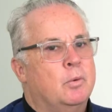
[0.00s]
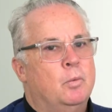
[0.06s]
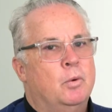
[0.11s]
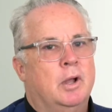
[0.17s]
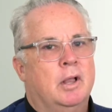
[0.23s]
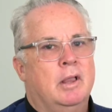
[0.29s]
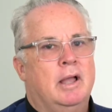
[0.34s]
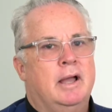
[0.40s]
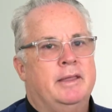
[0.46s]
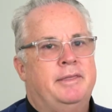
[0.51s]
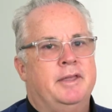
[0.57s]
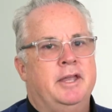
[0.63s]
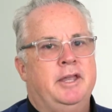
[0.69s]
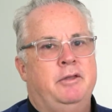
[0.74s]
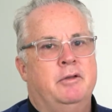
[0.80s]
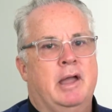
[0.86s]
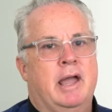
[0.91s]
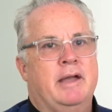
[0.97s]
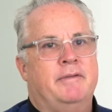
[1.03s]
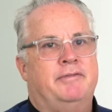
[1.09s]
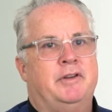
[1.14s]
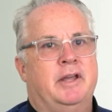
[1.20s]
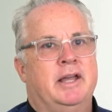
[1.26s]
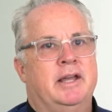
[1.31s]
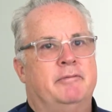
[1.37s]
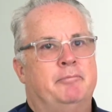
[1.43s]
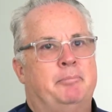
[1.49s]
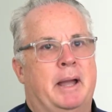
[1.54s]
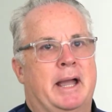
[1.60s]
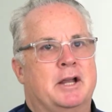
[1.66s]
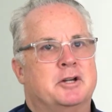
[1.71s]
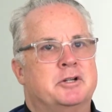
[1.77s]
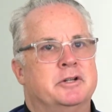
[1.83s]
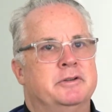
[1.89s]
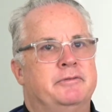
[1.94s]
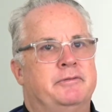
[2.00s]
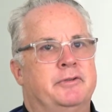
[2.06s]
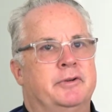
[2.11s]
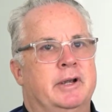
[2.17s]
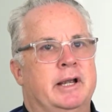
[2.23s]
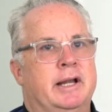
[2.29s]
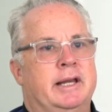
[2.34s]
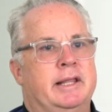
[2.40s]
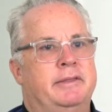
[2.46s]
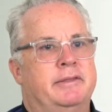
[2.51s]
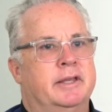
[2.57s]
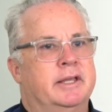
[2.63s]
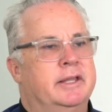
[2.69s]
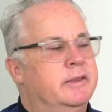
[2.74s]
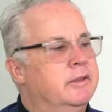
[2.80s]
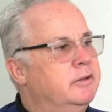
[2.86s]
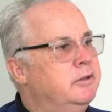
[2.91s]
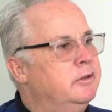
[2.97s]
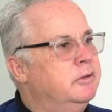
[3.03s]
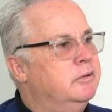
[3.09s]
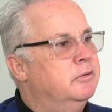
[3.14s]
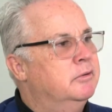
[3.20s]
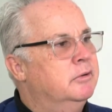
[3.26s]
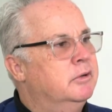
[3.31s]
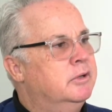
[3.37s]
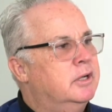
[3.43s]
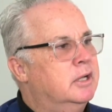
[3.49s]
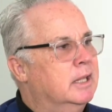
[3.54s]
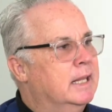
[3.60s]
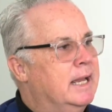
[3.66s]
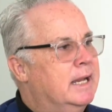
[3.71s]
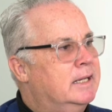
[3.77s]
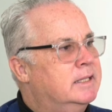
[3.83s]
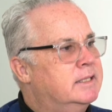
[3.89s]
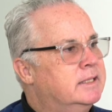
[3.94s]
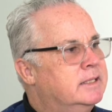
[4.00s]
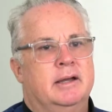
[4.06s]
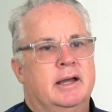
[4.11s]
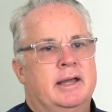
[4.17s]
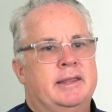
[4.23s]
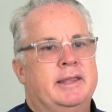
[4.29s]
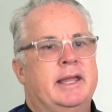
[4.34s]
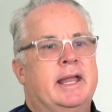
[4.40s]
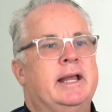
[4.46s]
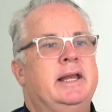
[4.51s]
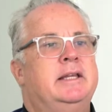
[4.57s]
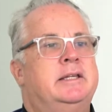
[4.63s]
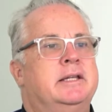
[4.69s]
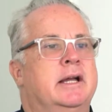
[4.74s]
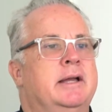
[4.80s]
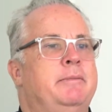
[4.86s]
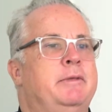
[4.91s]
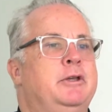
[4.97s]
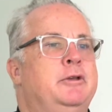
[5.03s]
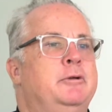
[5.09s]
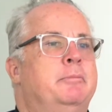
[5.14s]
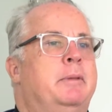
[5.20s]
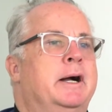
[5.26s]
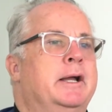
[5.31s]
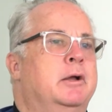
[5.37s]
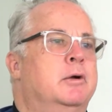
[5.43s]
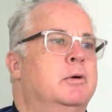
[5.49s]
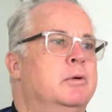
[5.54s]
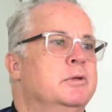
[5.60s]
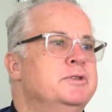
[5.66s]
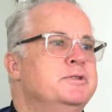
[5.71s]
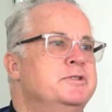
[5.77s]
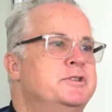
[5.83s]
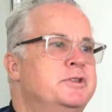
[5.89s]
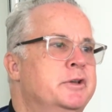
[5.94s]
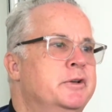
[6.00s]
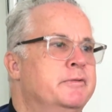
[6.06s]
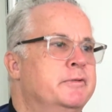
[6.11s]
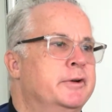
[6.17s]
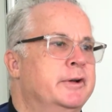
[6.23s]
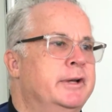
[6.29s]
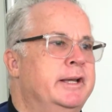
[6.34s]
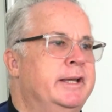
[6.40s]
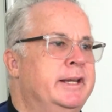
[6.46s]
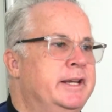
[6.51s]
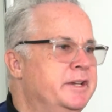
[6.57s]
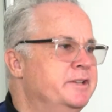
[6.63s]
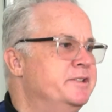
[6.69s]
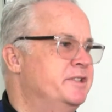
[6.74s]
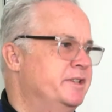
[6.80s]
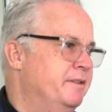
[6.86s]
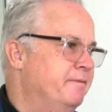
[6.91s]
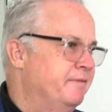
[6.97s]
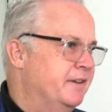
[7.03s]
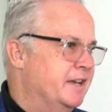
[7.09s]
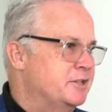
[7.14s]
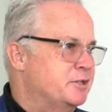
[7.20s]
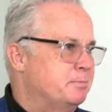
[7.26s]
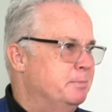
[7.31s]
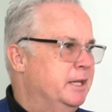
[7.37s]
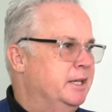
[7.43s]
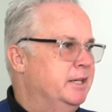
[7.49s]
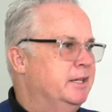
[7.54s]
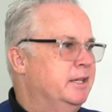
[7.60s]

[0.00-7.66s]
Well, I think you have to have passion for anything that you collect. I think anytime that you buy gold and silver, it is an investment.